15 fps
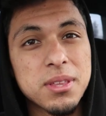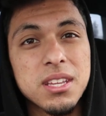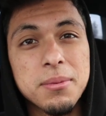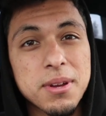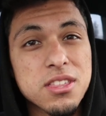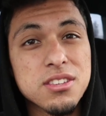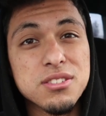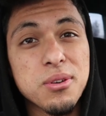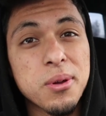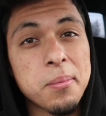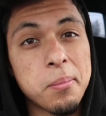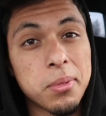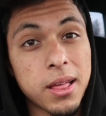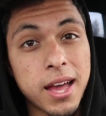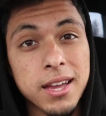thinking about just
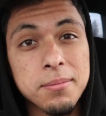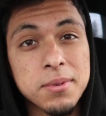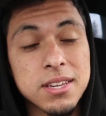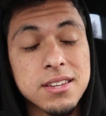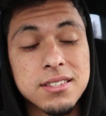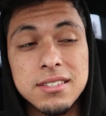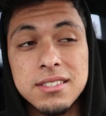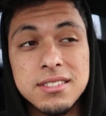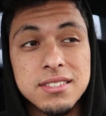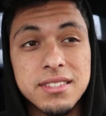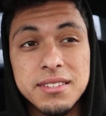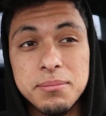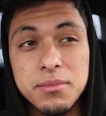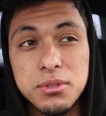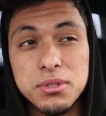going black because it's
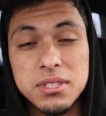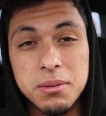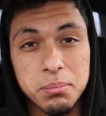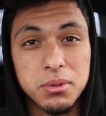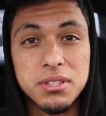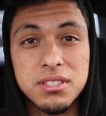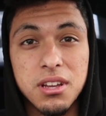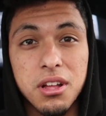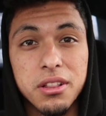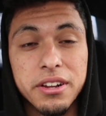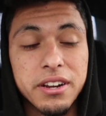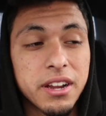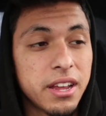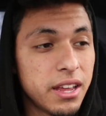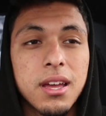the most simplest
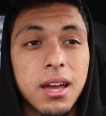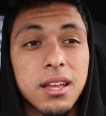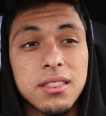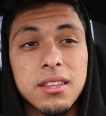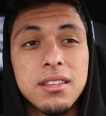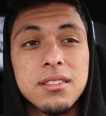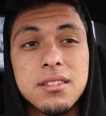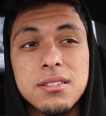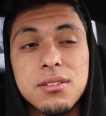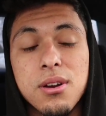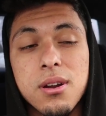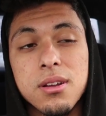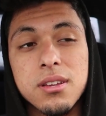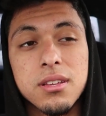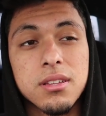color. I think this
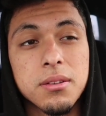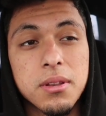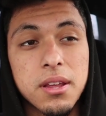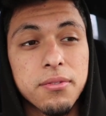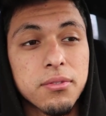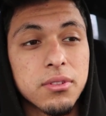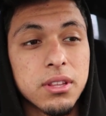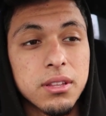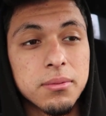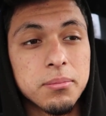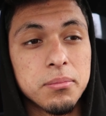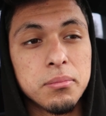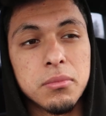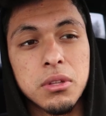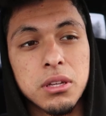car could definitely
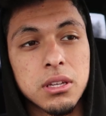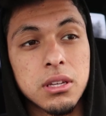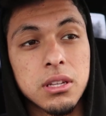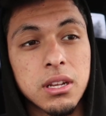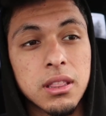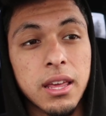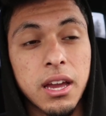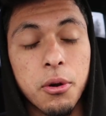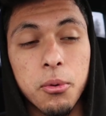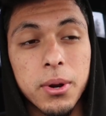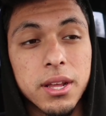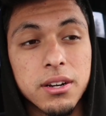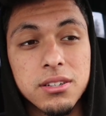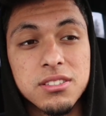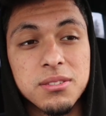look good in like a
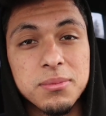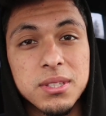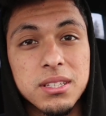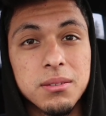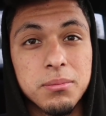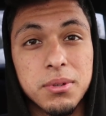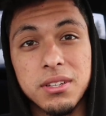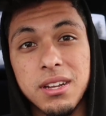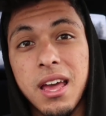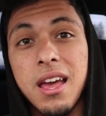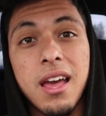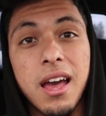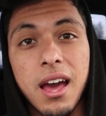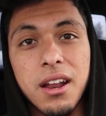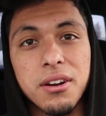red or something, but
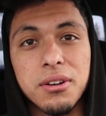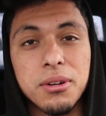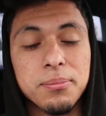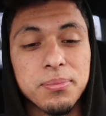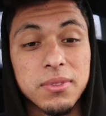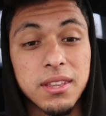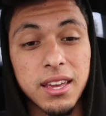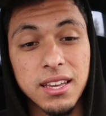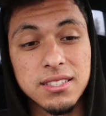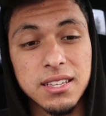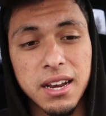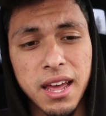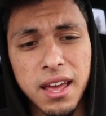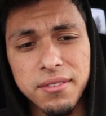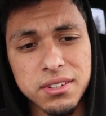I don't know. Like I said,
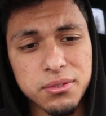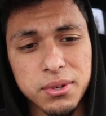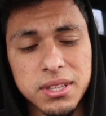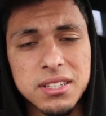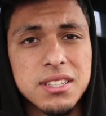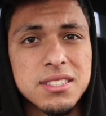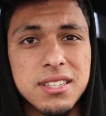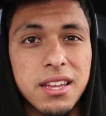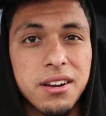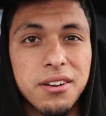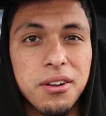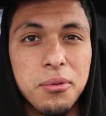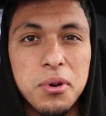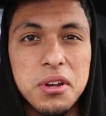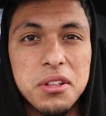I haven't really decided
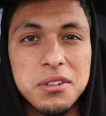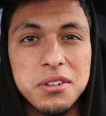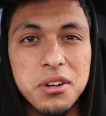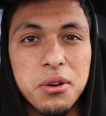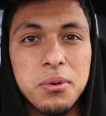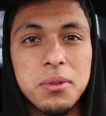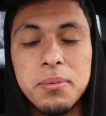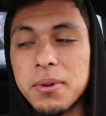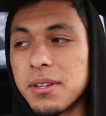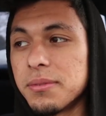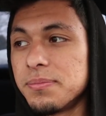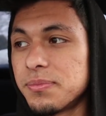on what color to go with, but